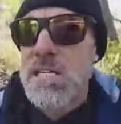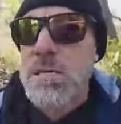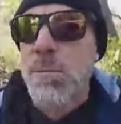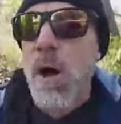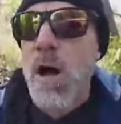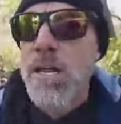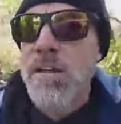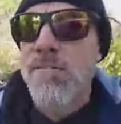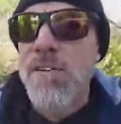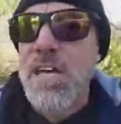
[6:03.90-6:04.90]
spawning
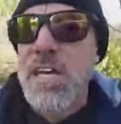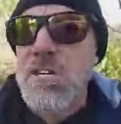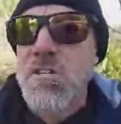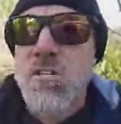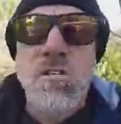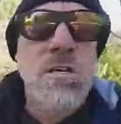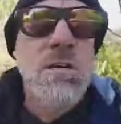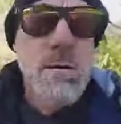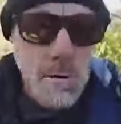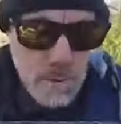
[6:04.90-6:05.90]
fish,
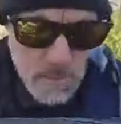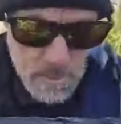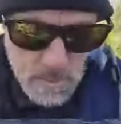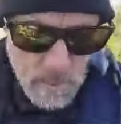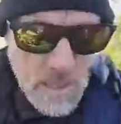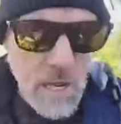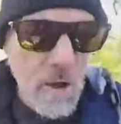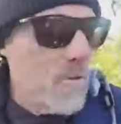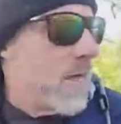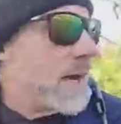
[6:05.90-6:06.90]
you
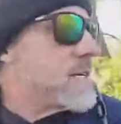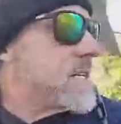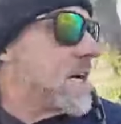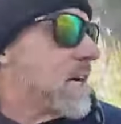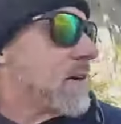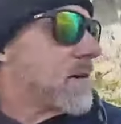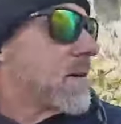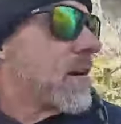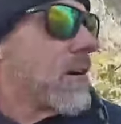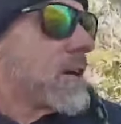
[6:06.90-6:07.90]
know, that uh, are